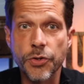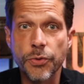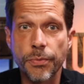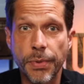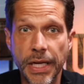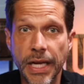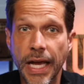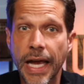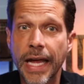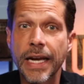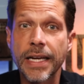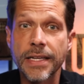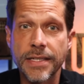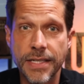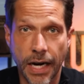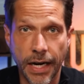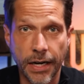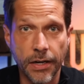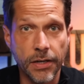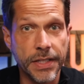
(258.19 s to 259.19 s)
to be an
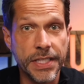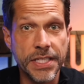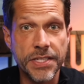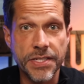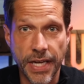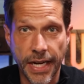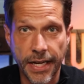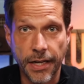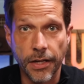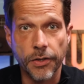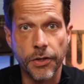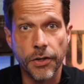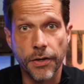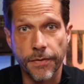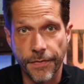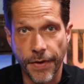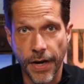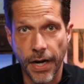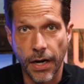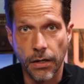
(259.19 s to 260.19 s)
entirely secular
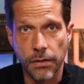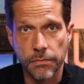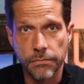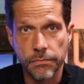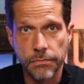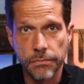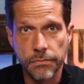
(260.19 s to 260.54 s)
affair.